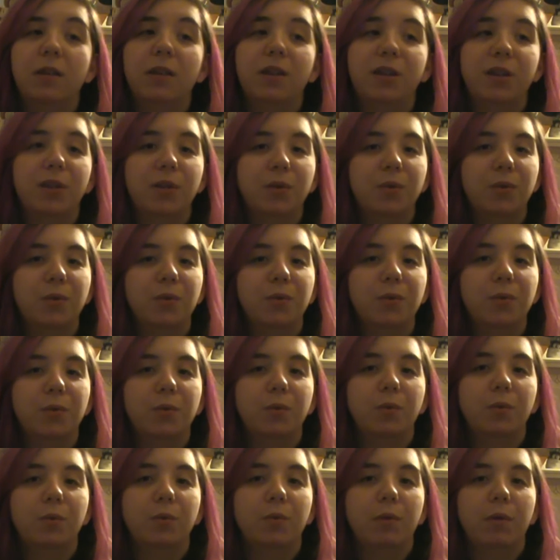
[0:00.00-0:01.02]

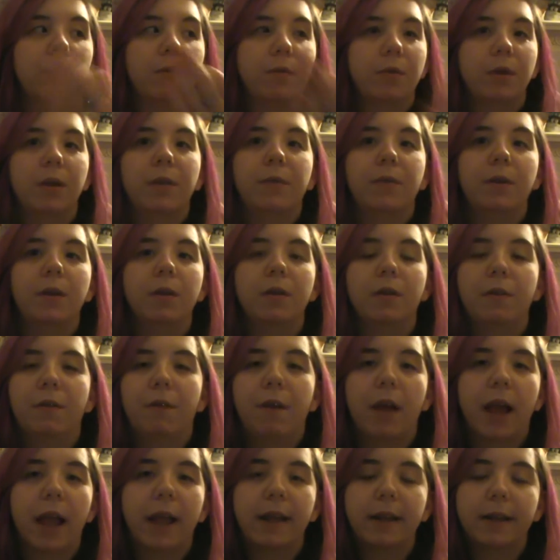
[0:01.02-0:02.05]
to review The
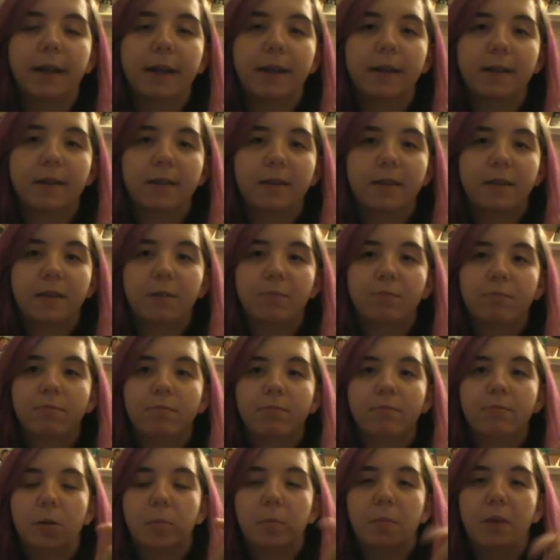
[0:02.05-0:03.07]
Frighteners,
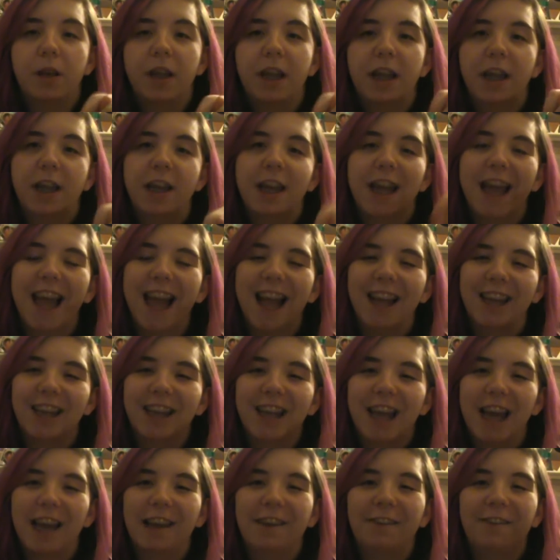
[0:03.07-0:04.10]
put in
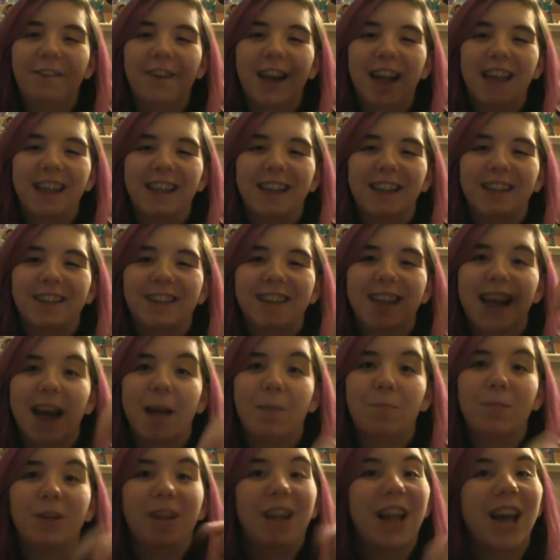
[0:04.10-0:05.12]
#Frighteners
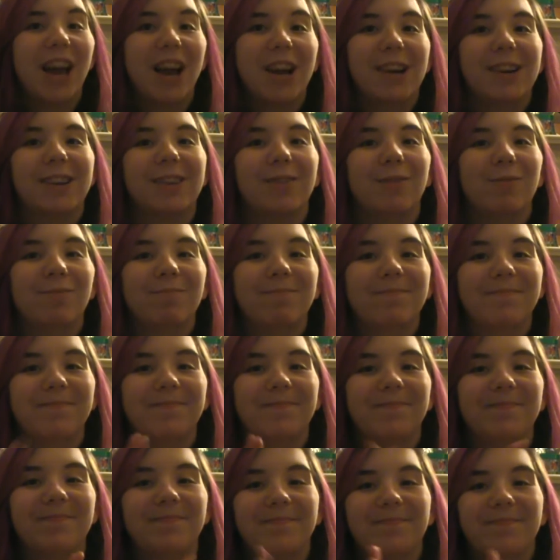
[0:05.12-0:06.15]
down below.
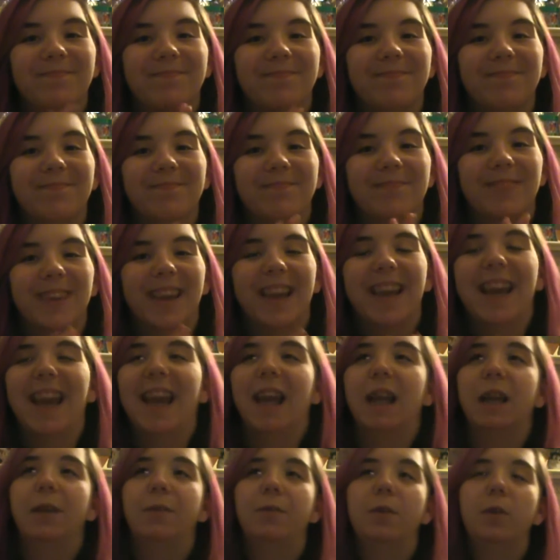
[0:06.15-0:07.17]

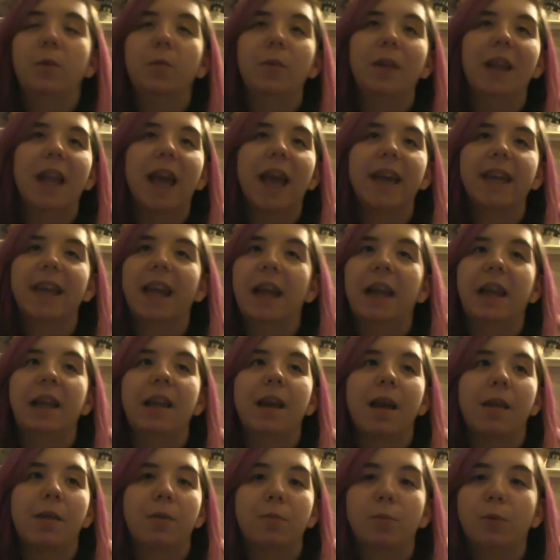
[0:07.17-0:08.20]
And if you would like any
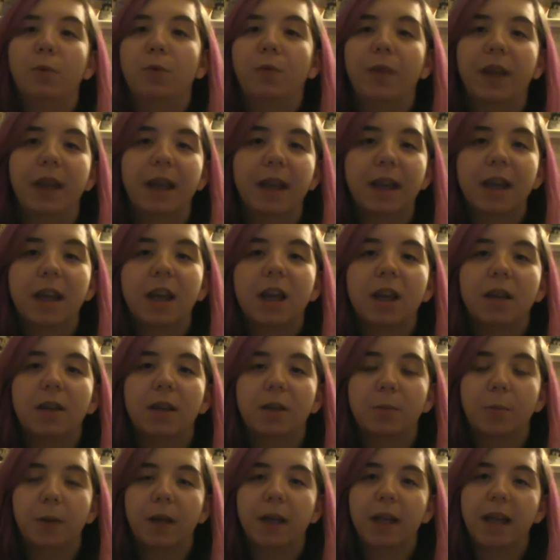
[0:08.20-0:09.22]
other movie,
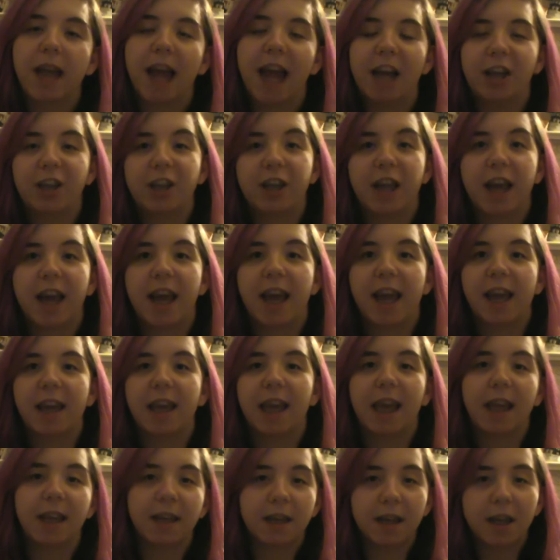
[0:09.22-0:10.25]
just put in hashtag
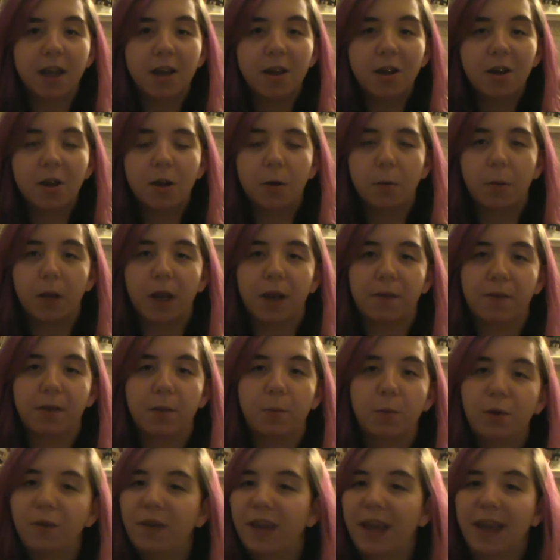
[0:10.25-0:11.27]
and whatever the
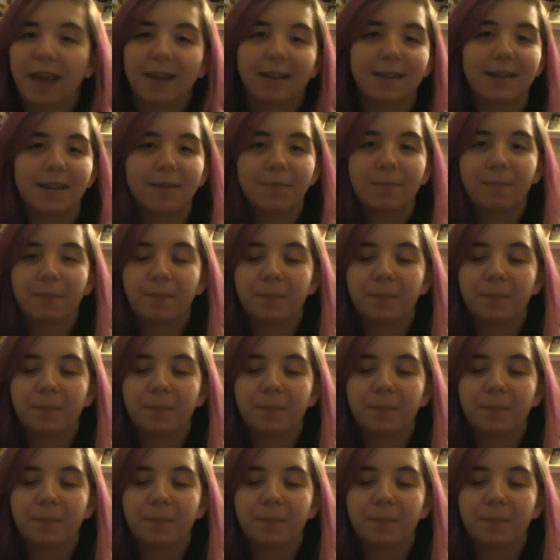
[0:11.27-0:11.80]
movie is.